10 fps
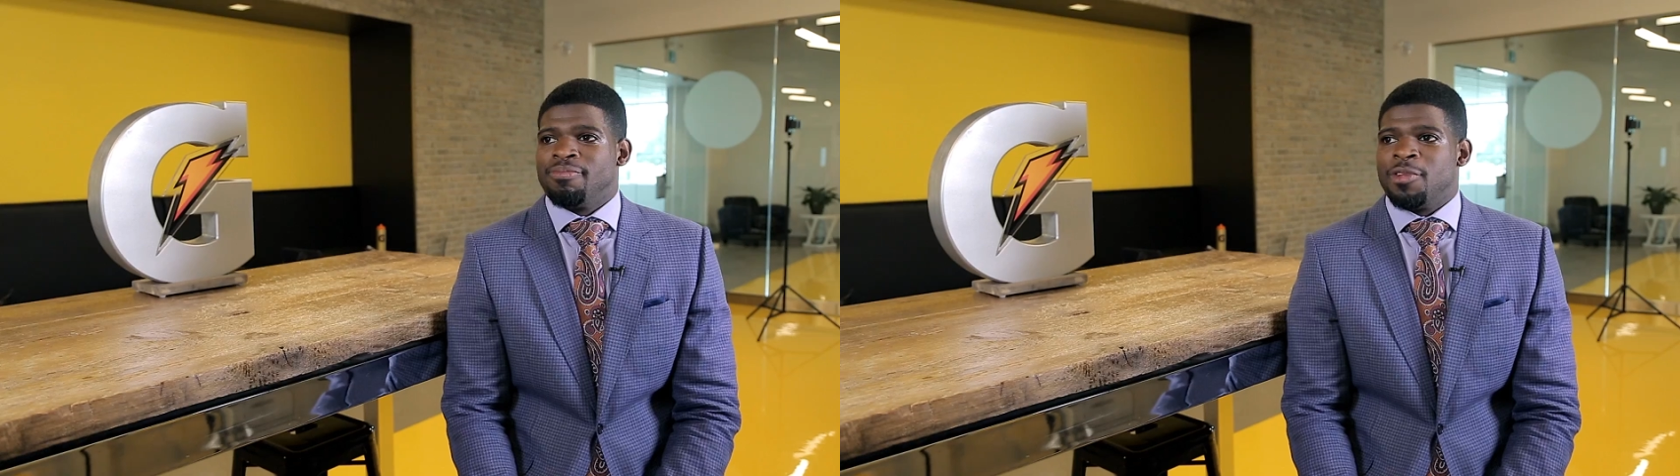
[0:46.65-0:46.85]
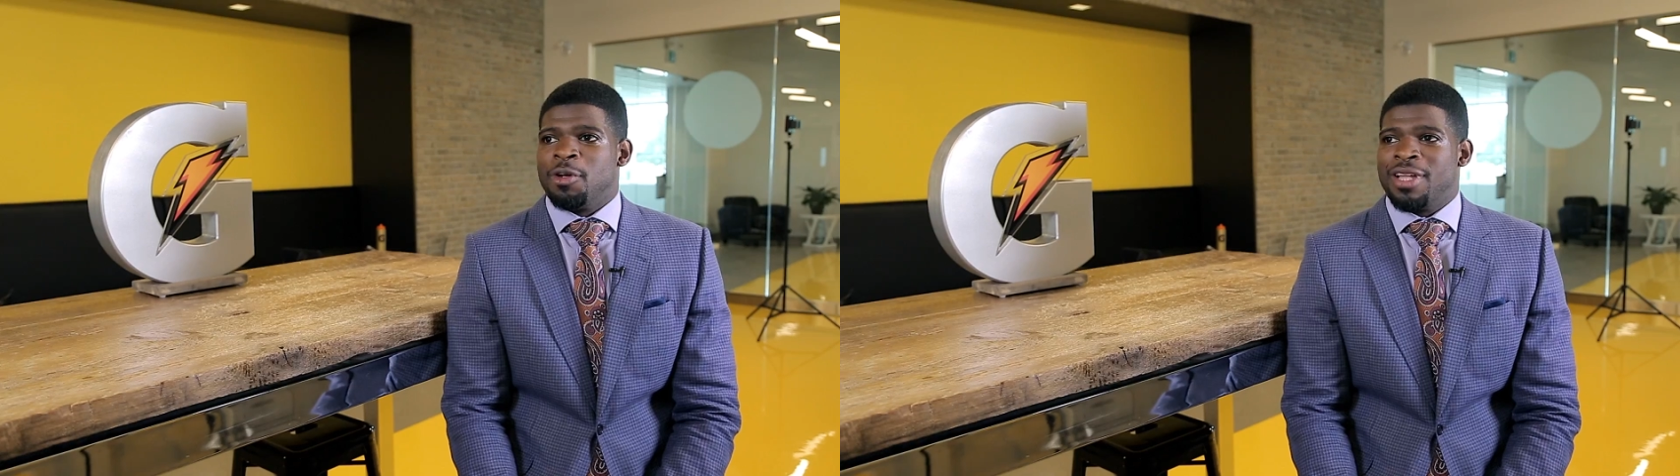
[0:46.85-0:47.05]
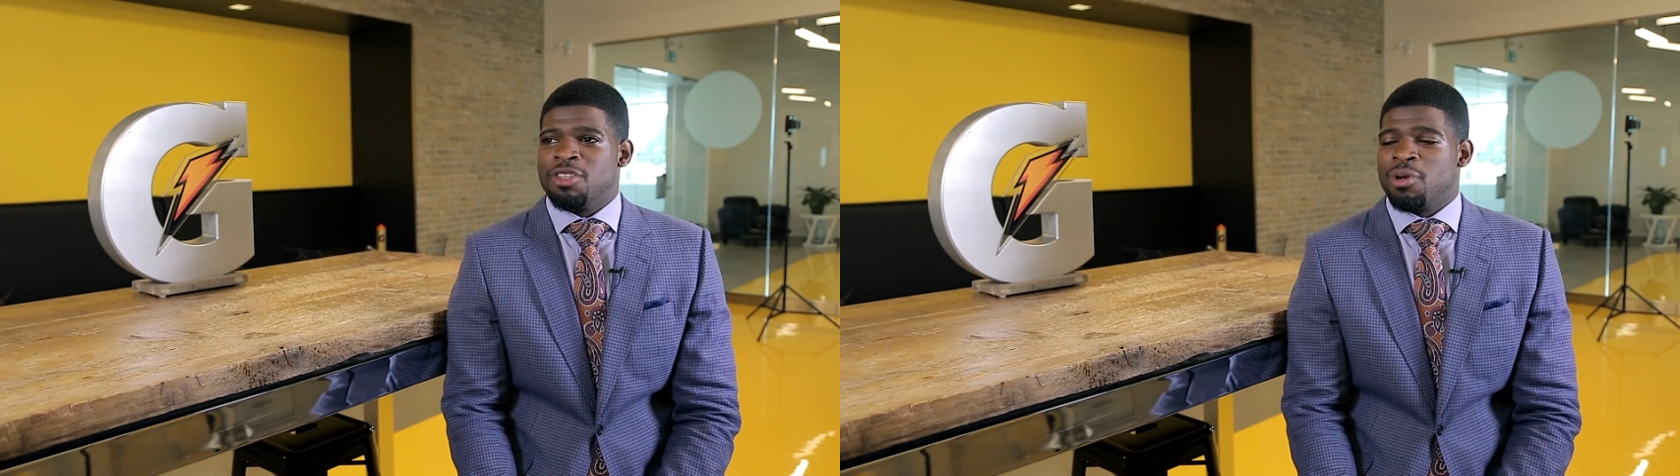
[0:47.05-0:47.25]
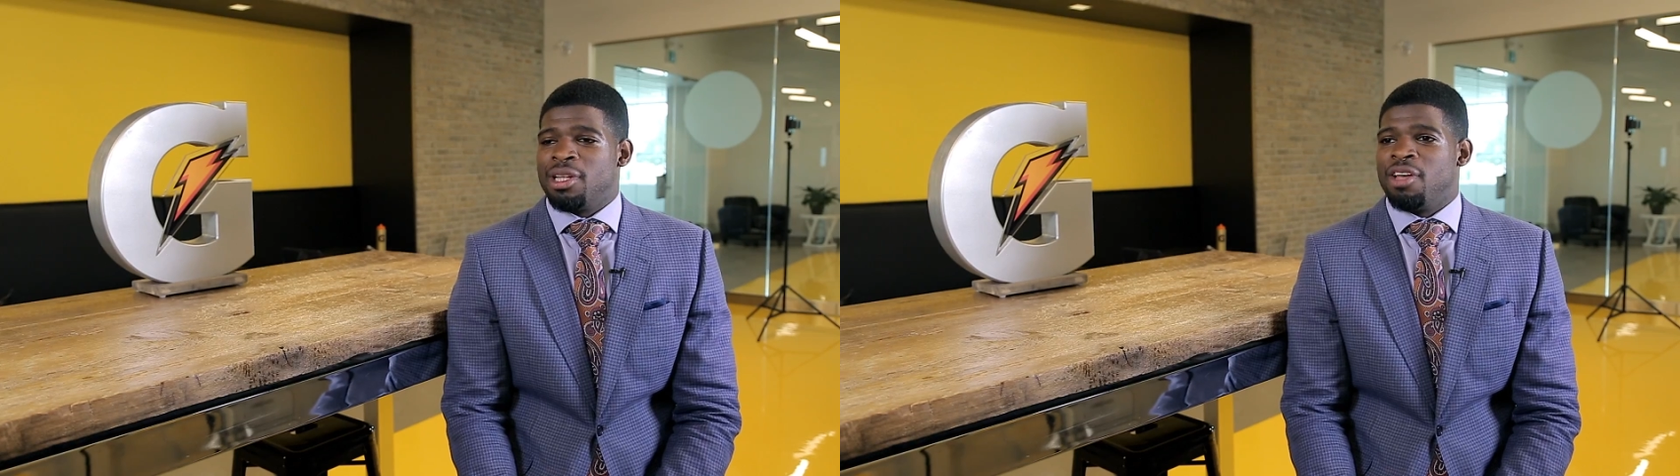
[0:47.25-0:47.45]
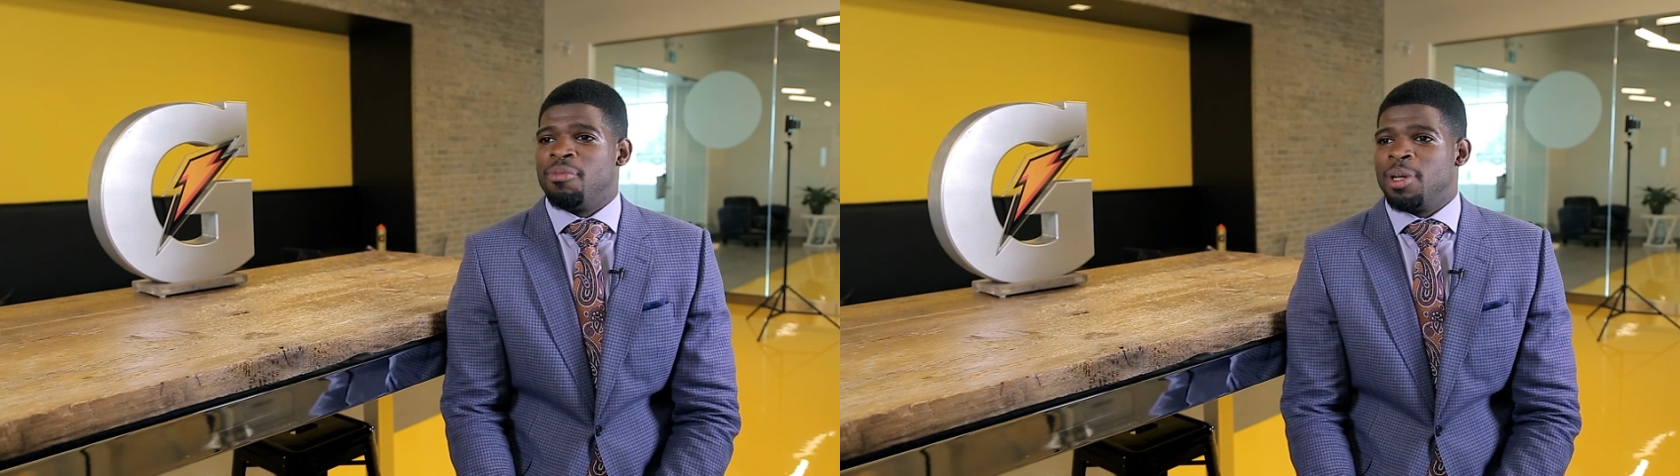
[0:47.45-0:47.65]
You know, that's what I
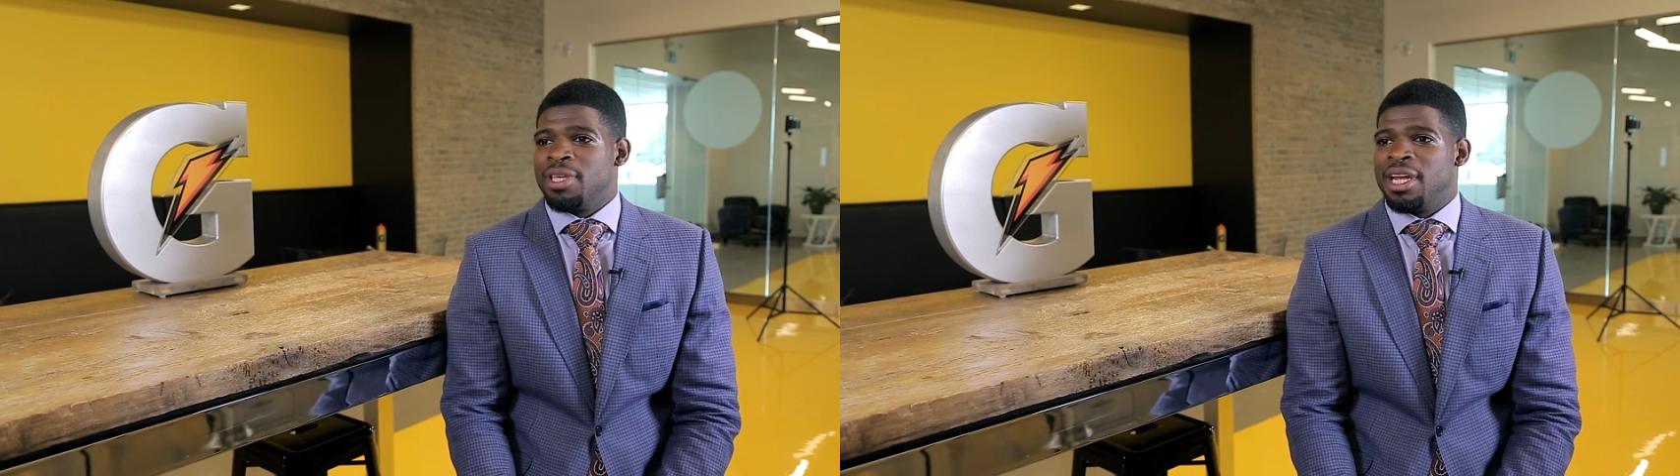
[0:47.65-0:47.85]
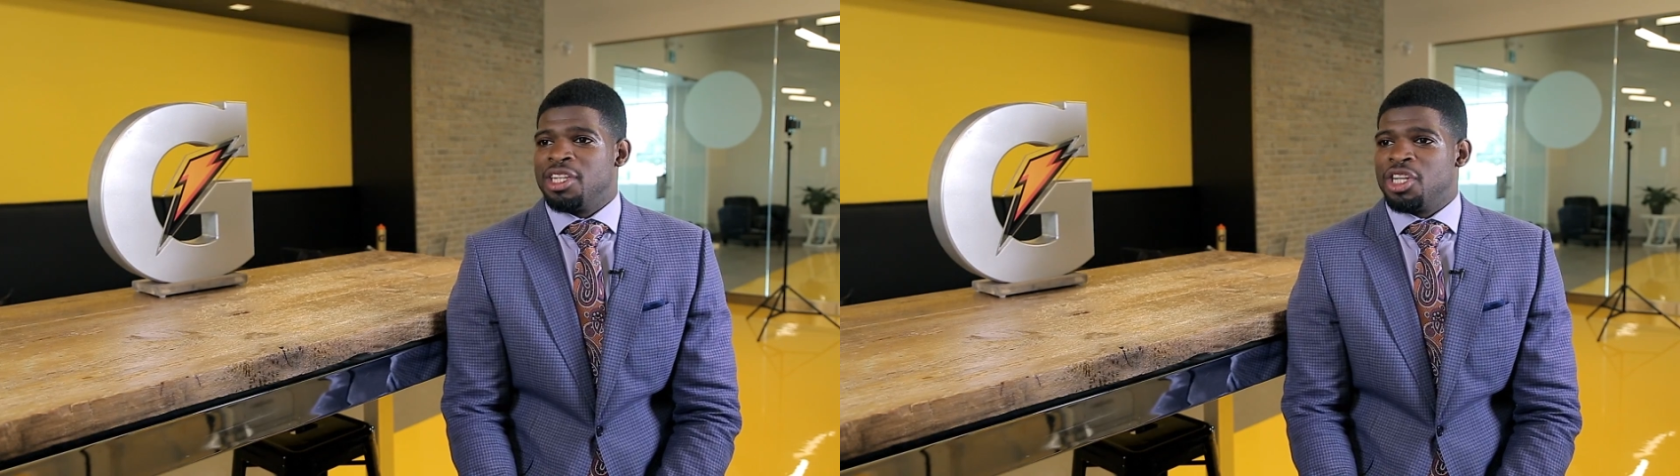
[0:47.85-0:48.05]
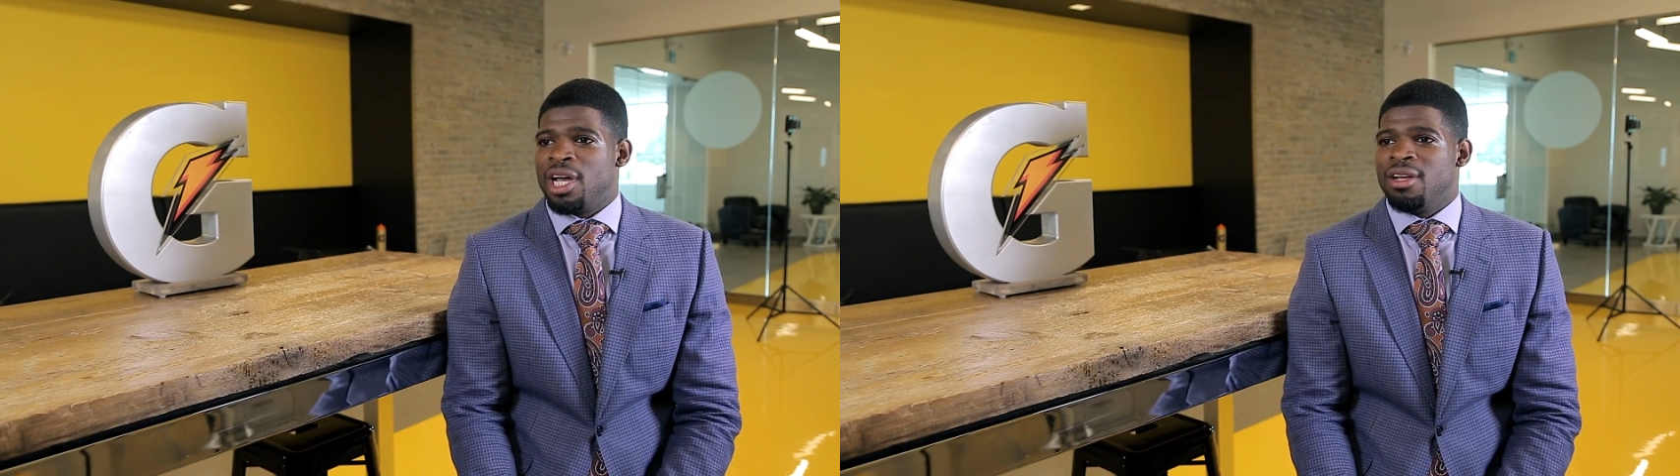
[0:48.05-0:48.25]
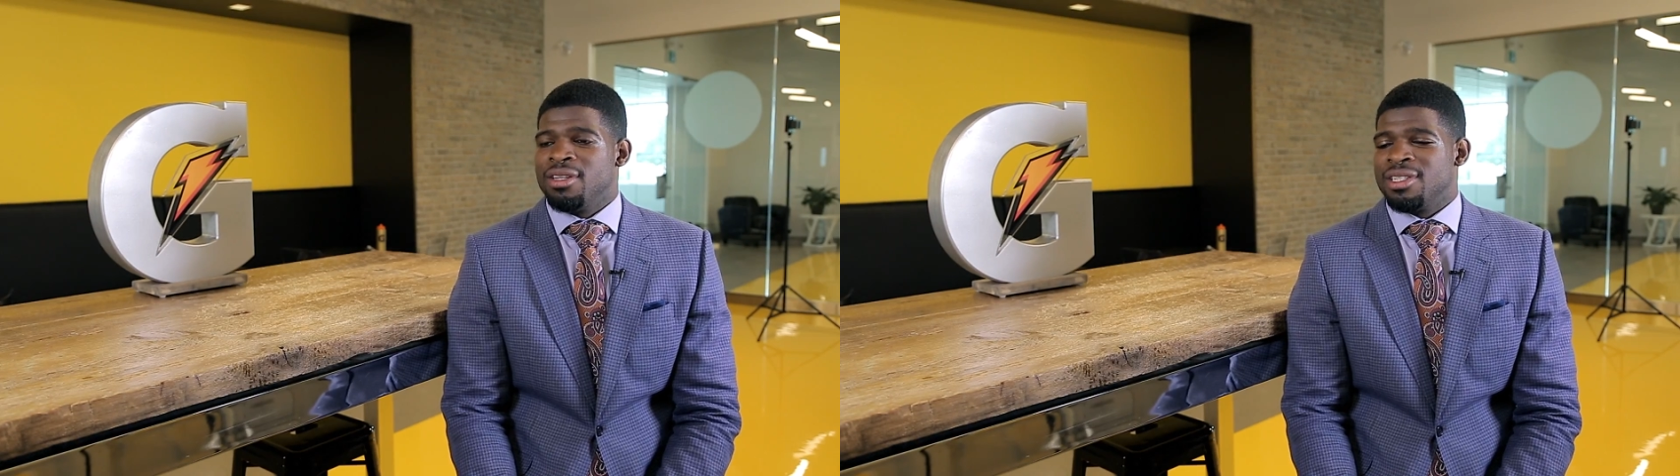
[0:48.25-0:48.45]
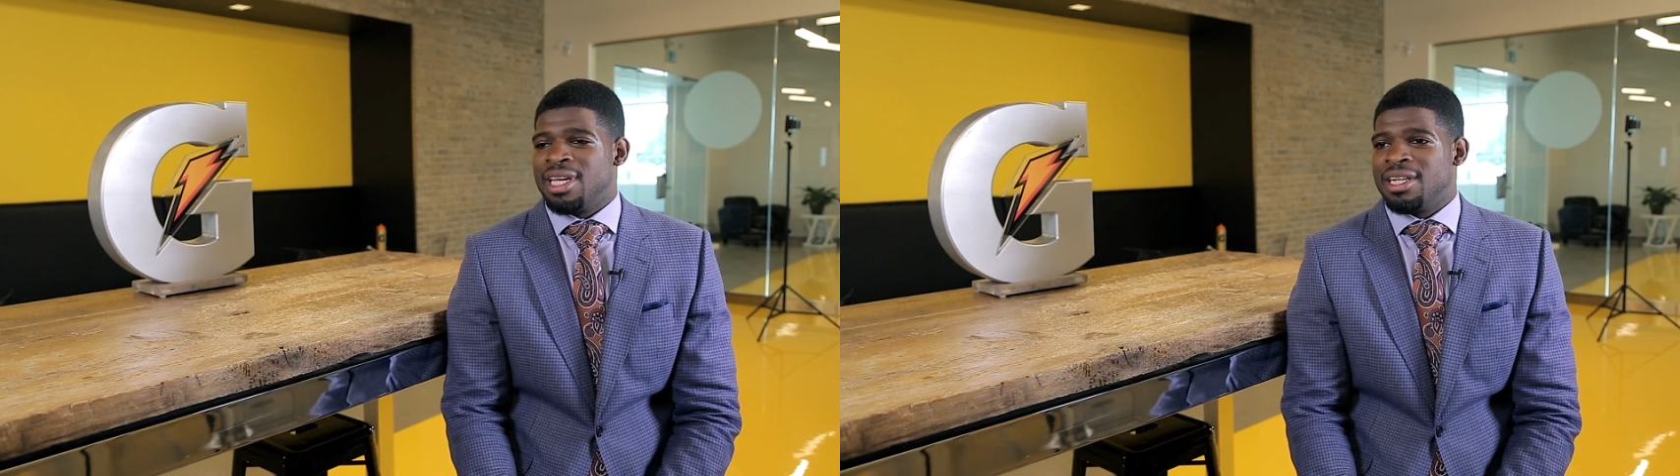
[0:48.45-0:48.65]
love about the NHL,
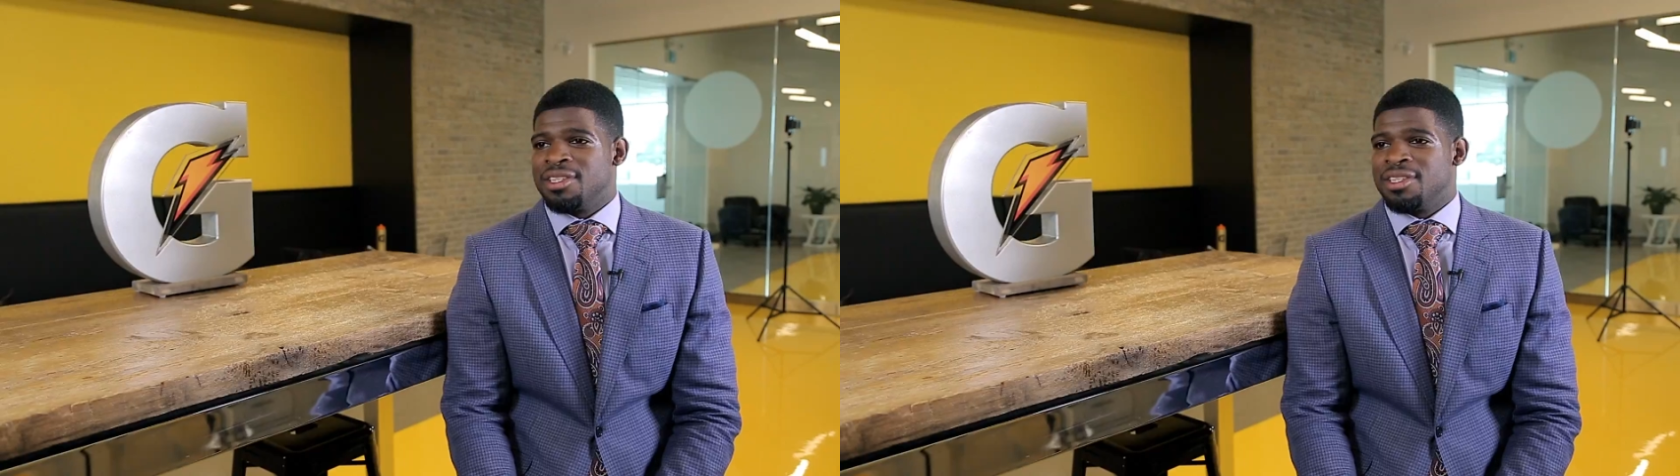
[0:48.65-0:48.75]
is that